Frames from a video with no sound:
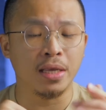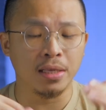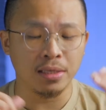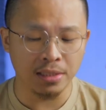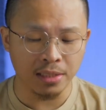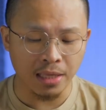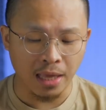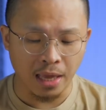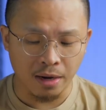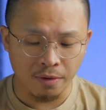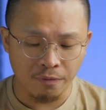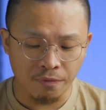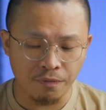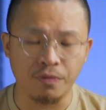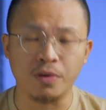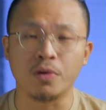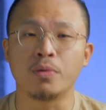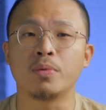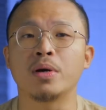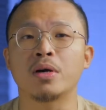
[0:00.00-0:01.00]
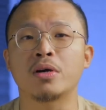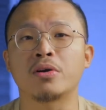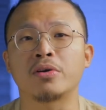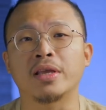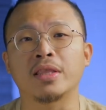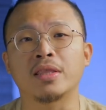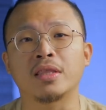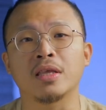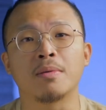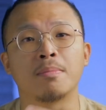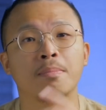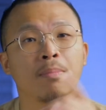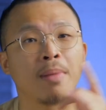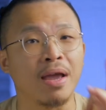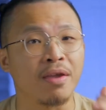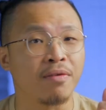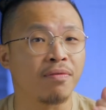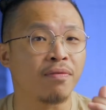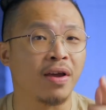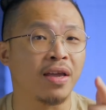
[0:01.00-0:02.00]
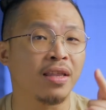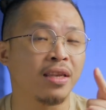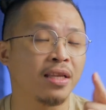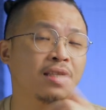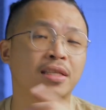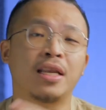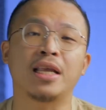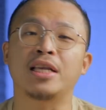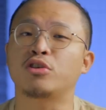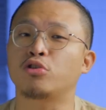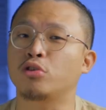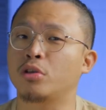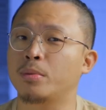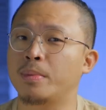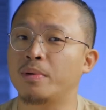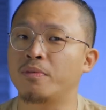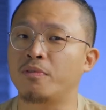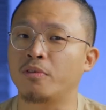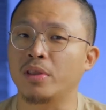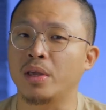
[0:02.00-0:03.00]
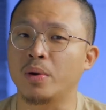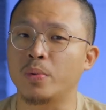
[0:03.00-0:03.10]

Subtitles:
is that fewer creators might find this lens suitable for their